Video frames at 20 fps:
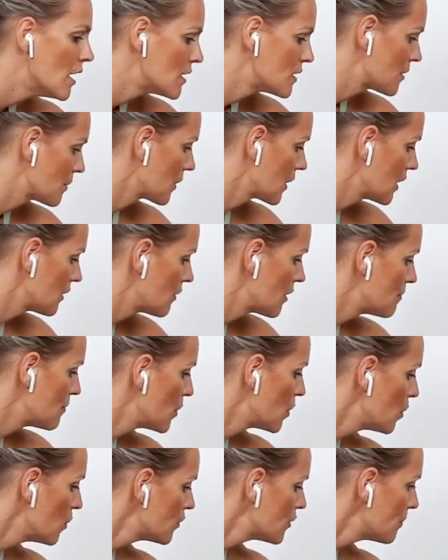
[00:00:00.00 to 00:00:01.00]
So I'm going to
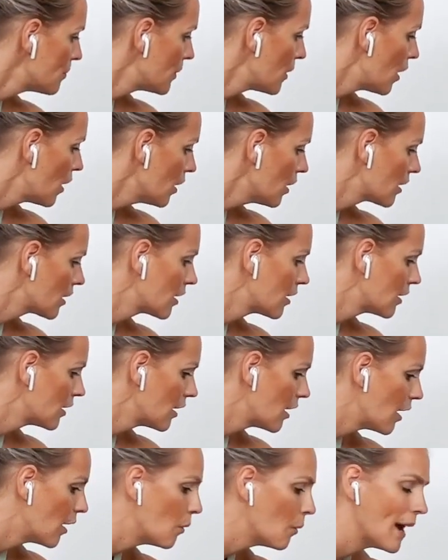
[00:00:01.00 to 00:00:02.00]
remove the block
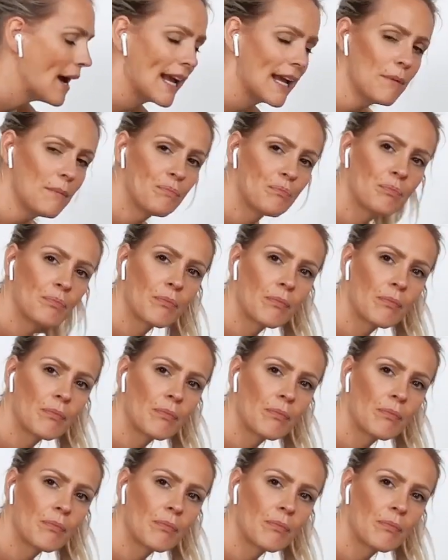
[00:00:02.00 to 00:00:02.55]
away.